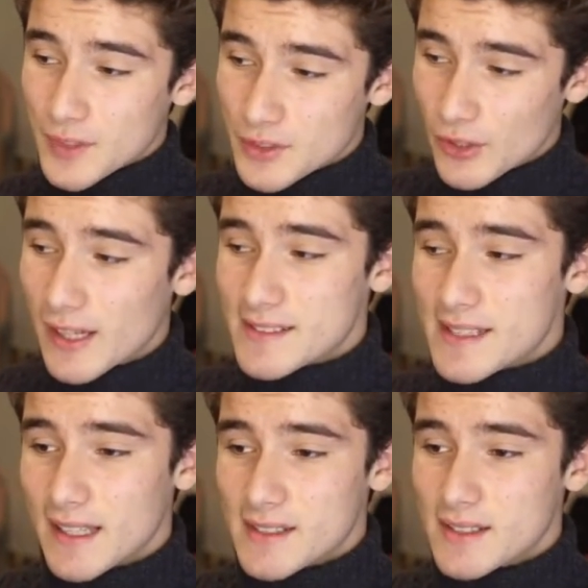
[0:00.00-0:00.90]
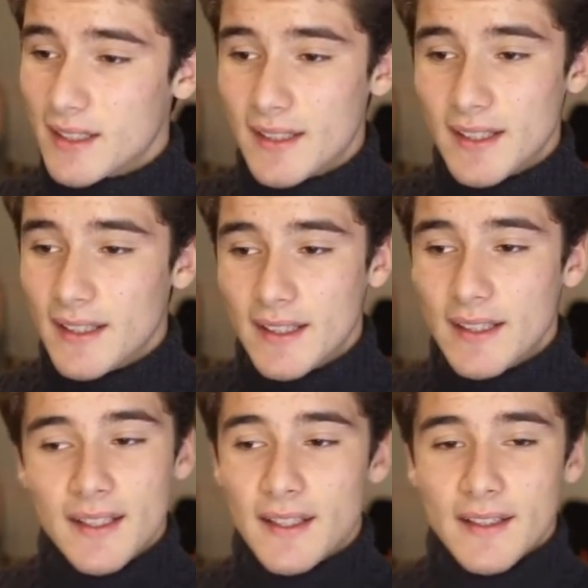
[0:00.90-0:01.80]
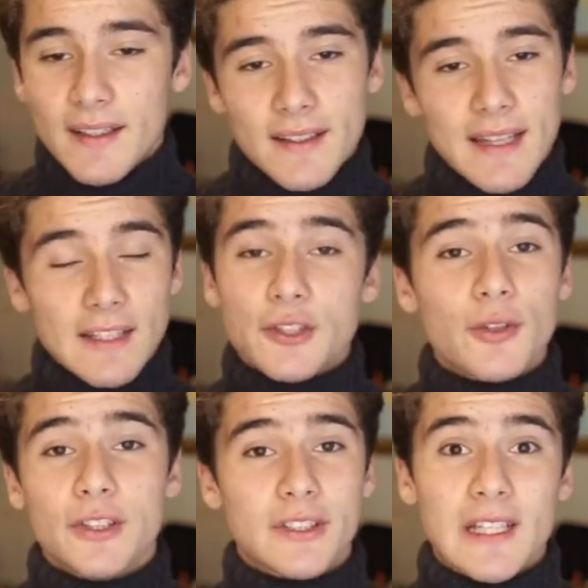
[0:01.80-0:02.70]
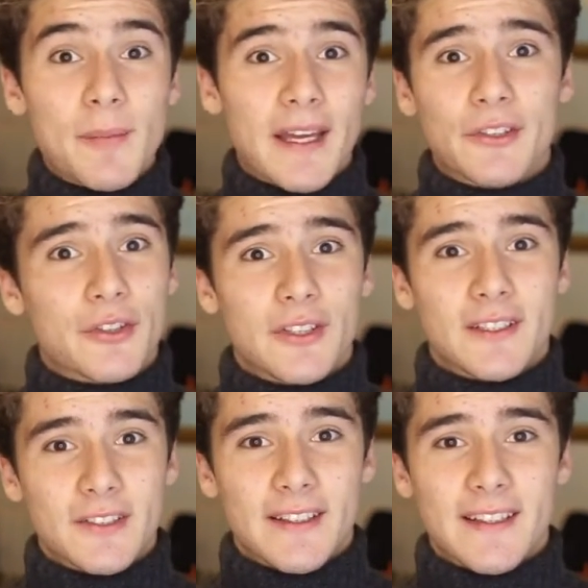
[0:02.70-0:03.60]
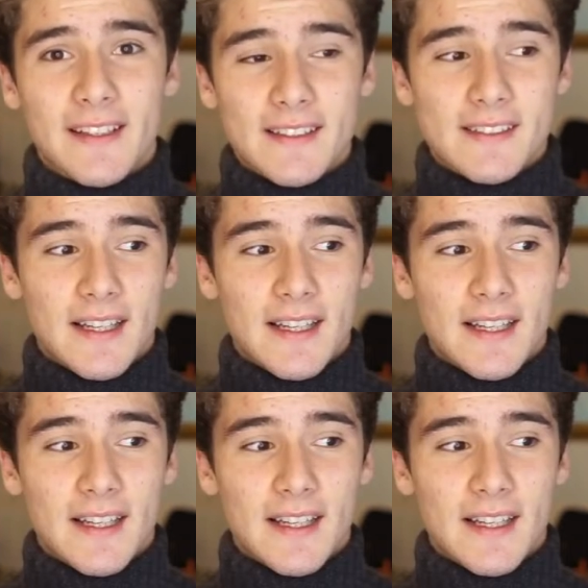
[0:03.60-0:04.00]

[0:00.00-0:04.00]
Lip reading: So guys, that's sort of just like my introductory thing as